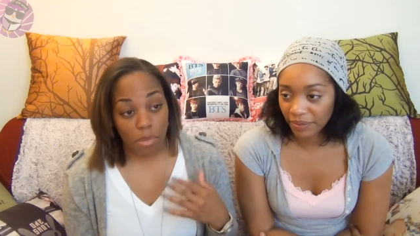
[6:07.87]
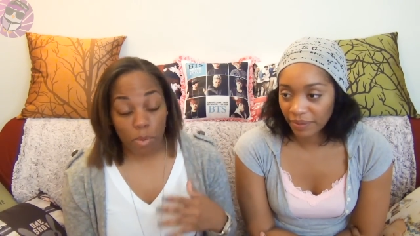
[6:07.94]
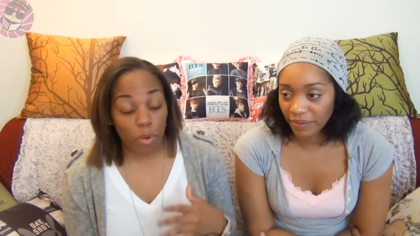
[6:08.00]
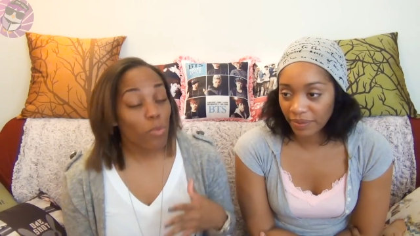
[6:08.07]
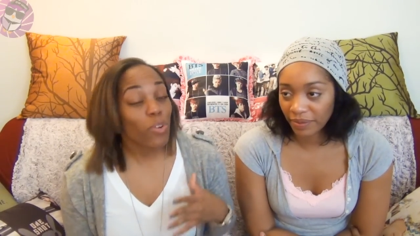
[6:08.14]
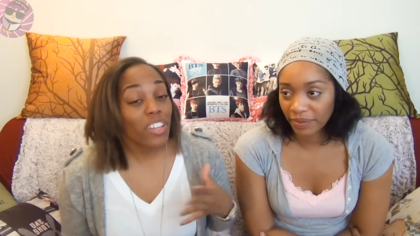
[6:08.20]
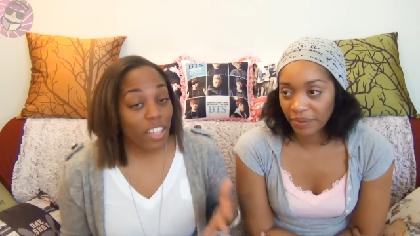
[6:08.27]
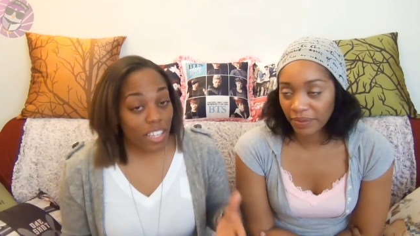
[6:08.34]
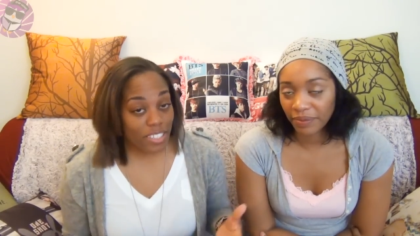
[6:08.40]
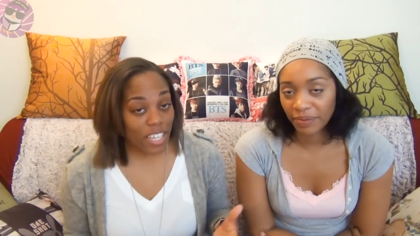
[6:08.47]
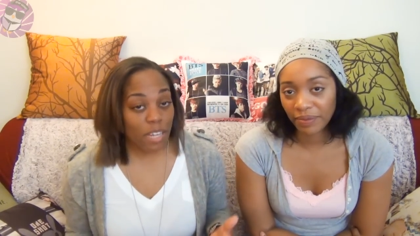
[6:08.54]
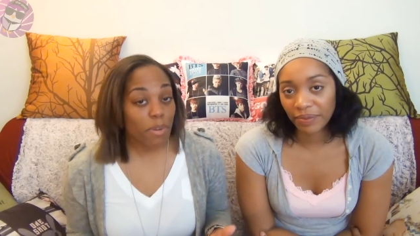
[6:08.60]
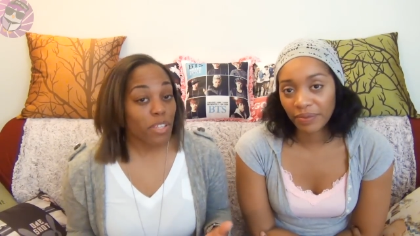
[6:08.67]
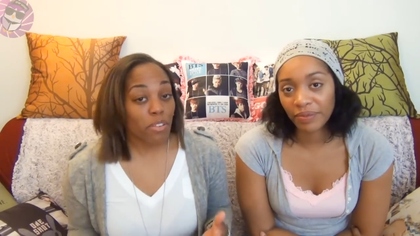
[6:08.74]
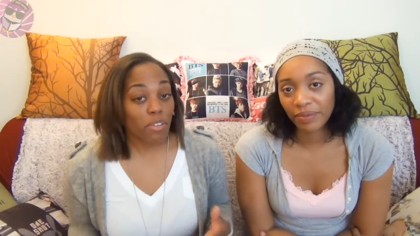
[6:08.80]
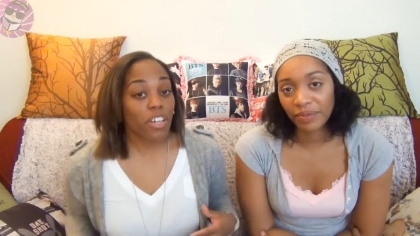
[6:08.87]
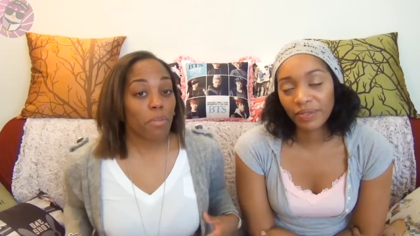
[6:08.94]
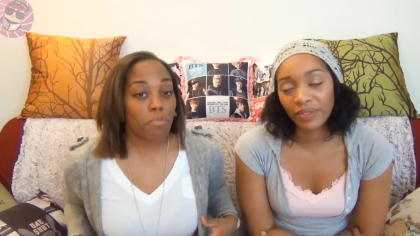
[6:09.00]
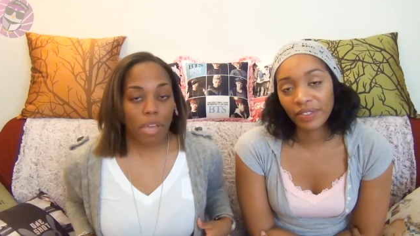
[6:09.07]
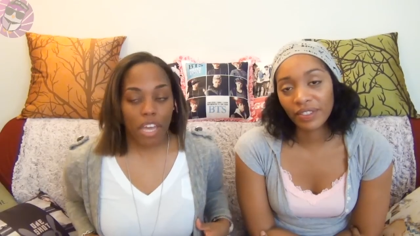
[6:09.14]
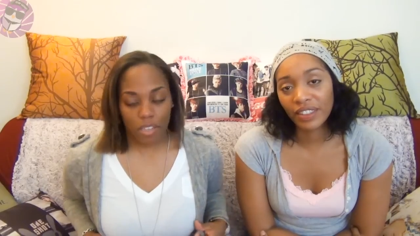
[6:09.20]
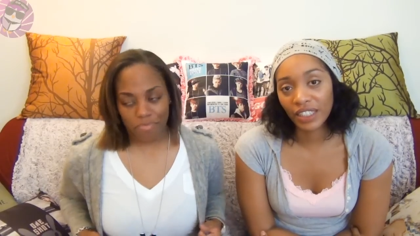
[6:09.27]
Speaker 1: people were really excited about their
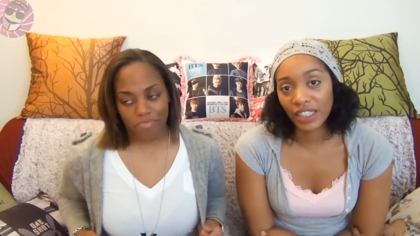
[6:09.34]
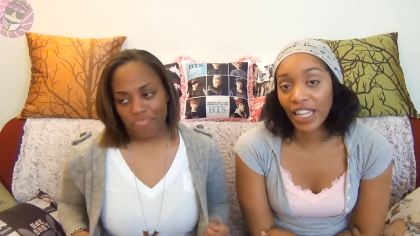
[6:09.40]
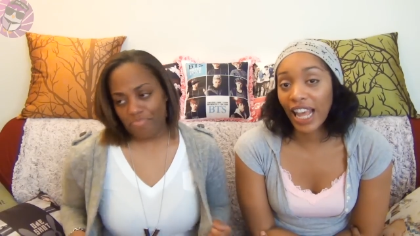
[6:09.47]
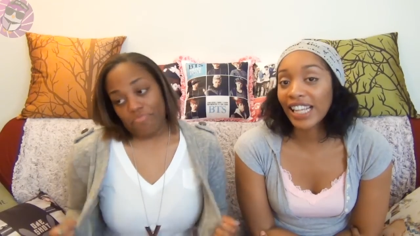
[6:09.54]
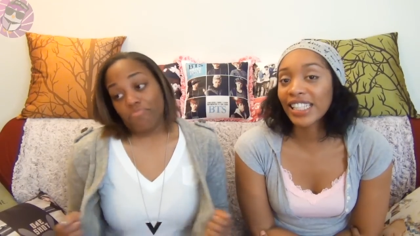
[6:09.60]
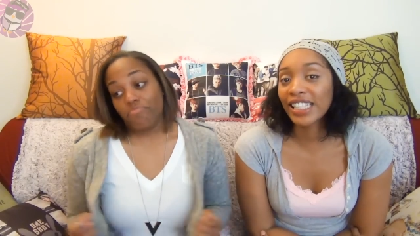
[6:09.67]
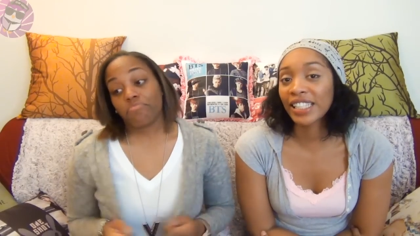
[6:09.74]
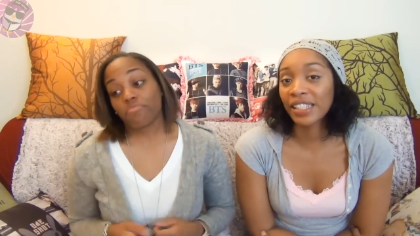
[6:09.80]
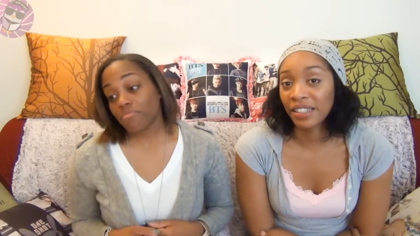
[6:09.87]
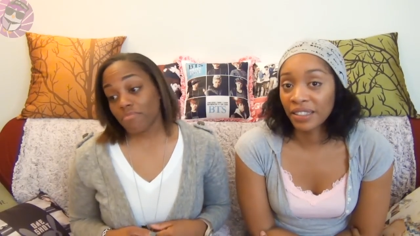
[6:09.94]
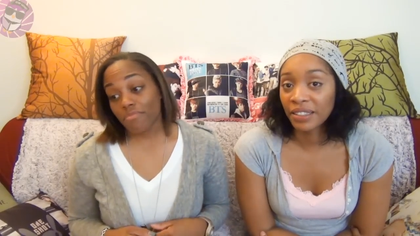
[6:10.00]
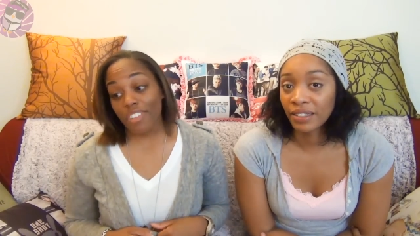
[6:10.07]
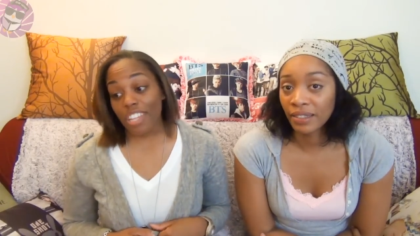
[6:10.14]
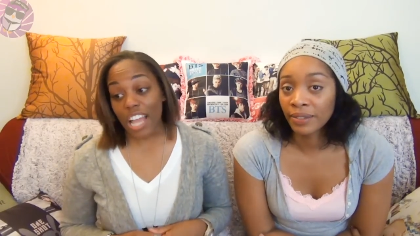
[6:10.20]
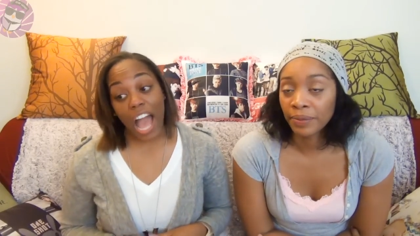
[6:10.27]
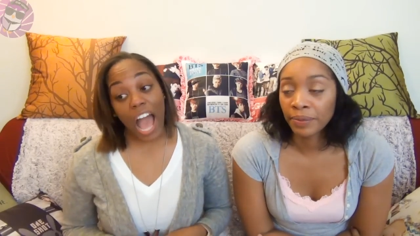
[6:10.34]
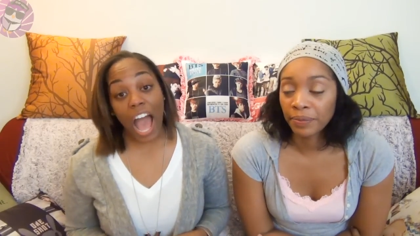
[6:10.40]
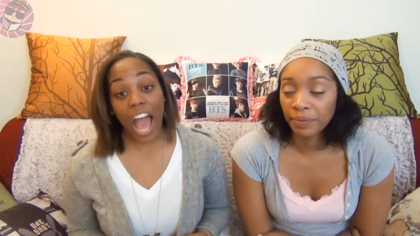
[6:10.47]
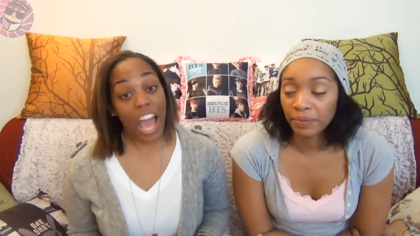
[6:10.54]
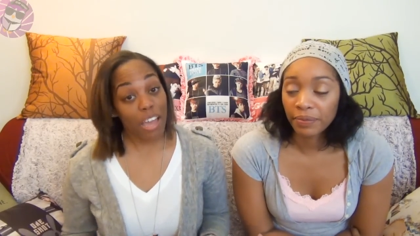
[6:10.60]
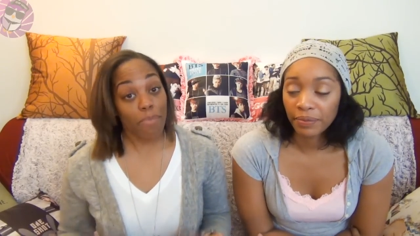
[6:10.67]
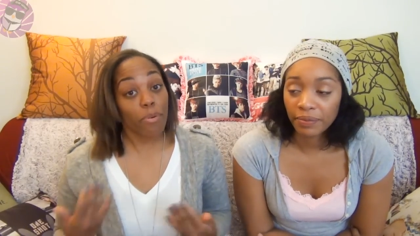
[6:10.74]
comeback. Yes.
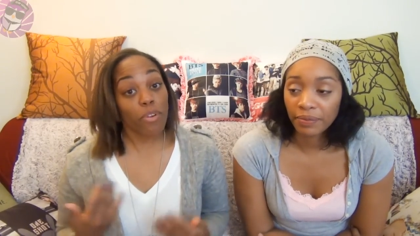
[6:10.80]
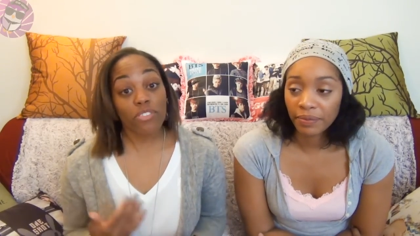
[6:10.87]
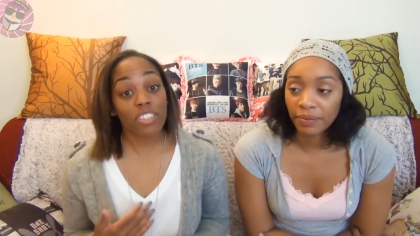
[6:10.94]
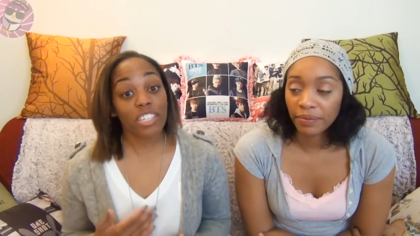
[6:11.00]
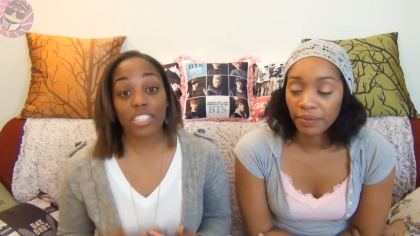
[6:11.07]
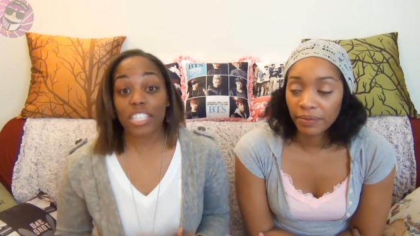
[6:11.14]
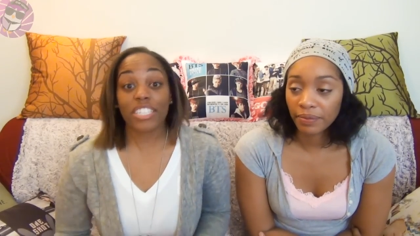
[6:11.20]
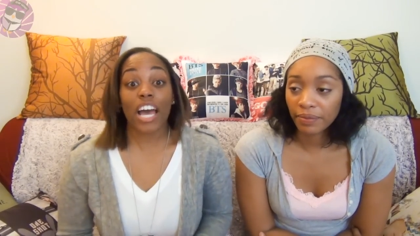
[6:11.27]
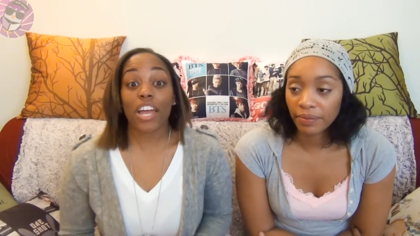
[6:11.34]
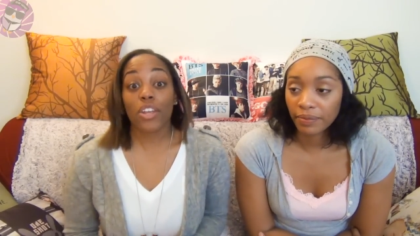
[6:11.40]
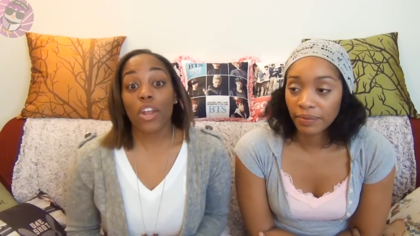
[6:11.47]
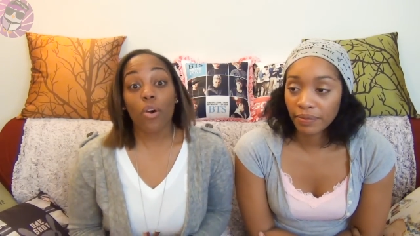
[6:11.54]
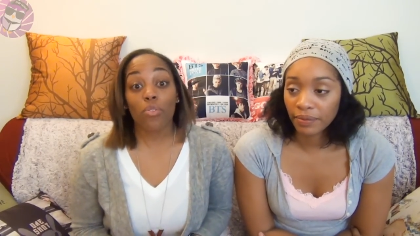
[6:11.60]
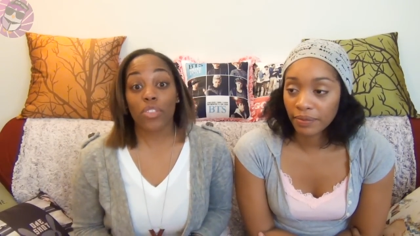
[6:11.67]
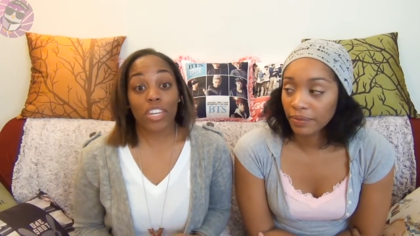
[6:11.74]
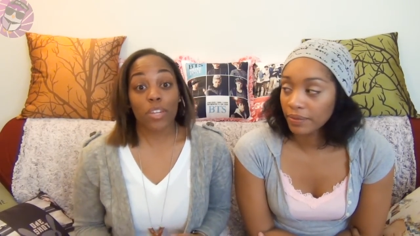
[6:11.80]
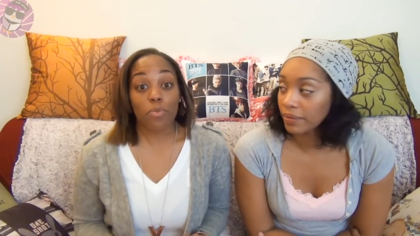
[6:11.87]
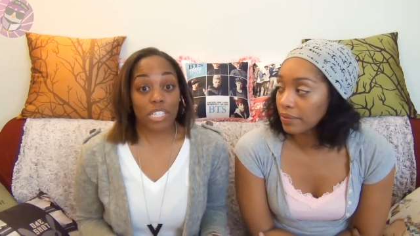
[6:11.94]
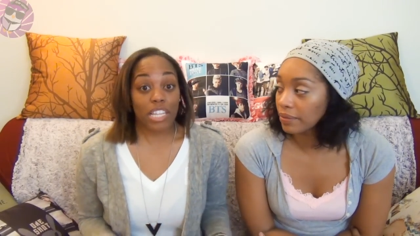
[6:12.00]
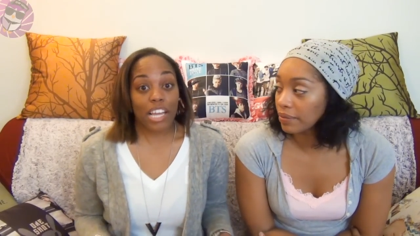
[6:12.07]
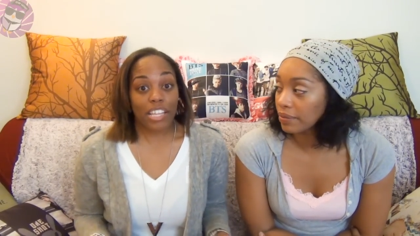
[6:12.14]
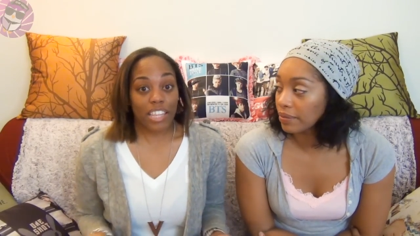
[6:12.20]
I personally did not know that
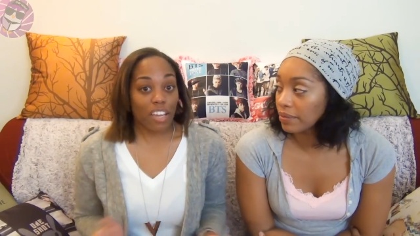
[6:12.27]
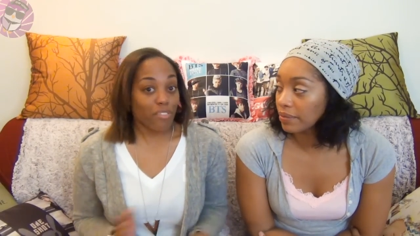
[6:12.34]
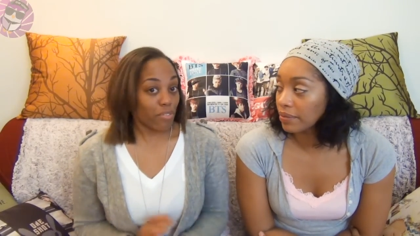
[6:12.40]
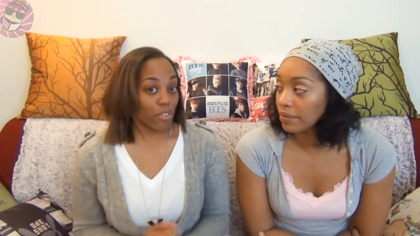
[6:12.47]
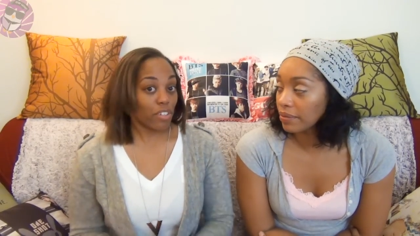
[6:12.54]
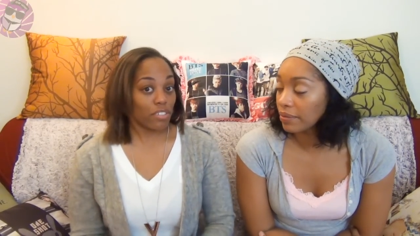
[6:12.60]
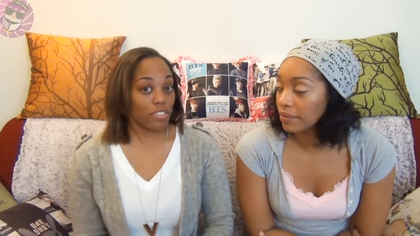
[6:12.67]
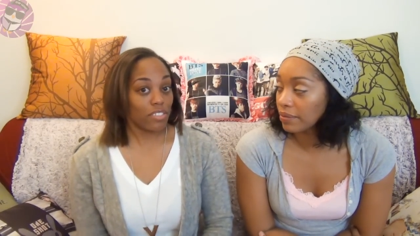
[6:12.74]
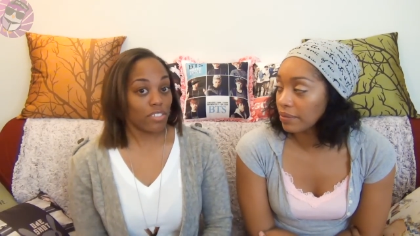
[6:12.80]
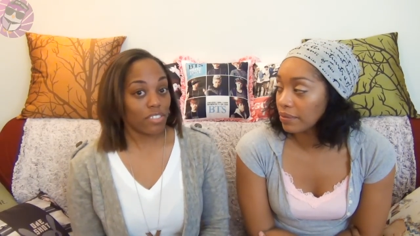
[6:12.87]
it was like that for